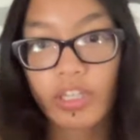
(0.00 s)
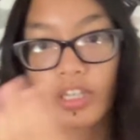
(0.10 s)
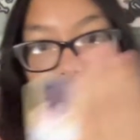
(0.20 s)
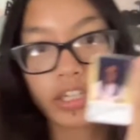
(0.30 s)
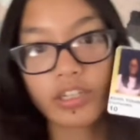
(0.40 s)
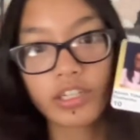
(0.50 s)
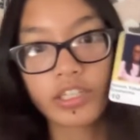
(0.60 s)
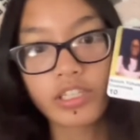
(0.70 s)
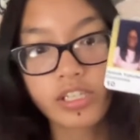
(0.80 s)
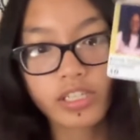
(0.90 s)
Here
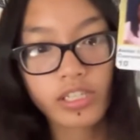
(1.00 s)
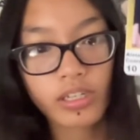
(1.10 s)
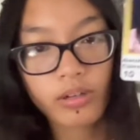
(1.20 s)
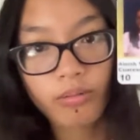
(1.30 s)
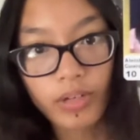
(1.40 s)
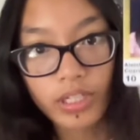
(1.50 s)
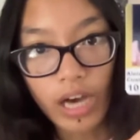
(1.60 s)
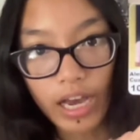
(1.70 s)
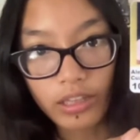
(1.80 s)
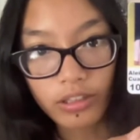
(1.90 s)
is what
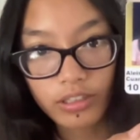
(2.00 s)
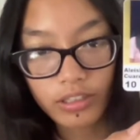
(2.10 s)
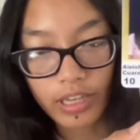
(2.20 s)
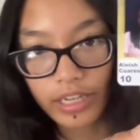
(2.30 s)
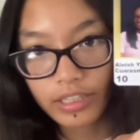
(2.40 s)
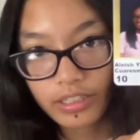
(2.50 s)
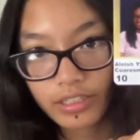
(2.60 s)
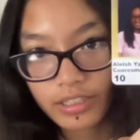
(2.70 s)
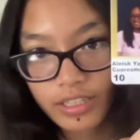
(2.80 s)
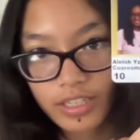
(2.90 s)
I look like.
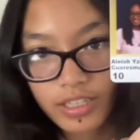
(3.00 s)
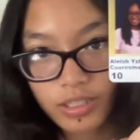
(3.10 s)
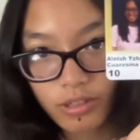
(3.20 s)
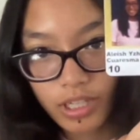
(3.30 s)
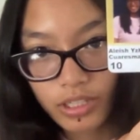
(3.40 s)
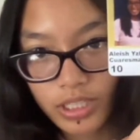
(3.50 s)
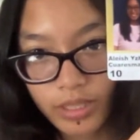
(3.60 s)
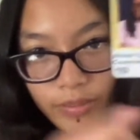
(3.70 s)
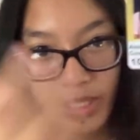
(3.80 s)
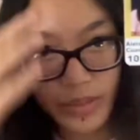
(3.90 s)
Don't I look
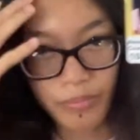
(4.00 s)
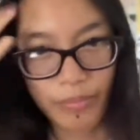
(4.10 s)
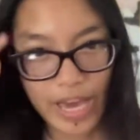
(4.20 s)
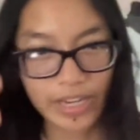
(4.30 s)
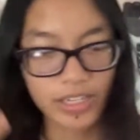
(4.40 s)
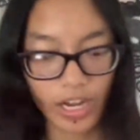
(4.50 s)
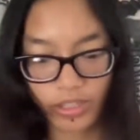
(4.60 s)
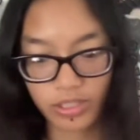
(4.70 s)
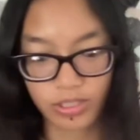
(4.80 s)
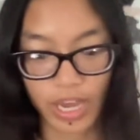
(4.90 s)
so much better?
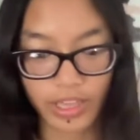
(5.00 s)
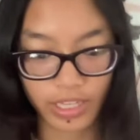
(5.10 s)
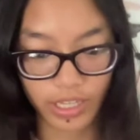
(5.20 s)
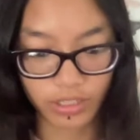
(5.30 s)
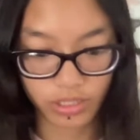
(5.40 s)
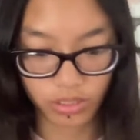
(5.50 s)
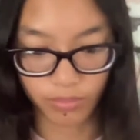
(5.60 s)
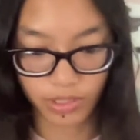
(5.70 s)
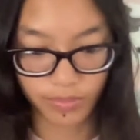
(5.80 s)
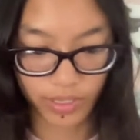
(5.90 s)
I think I look so
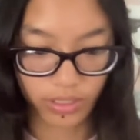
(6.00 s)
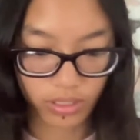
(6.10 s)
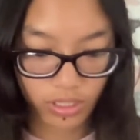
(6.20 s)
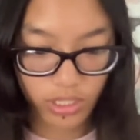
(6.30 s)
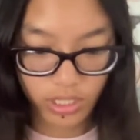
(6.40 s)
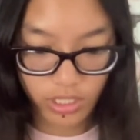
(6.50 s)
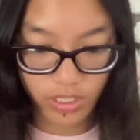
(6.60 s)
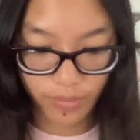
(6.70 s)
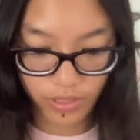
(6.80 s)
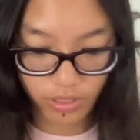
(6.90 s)
much better. So
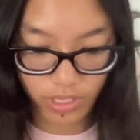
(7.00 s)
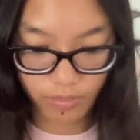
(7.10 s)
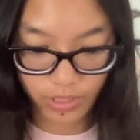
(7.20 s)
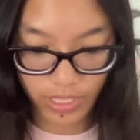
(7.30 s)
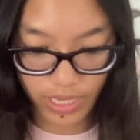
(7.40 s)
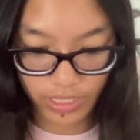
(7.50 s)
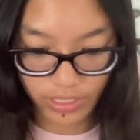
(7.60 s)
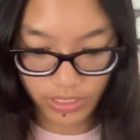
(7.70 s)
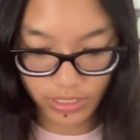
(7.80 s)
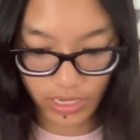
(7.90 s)
I'm gonna go ahead and put that
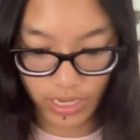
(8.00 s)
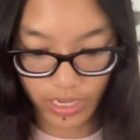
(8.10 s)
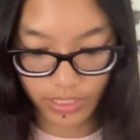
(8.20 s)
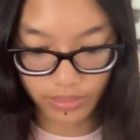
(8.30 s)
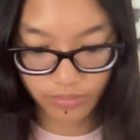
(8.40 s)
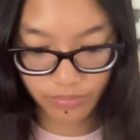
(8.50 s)
inside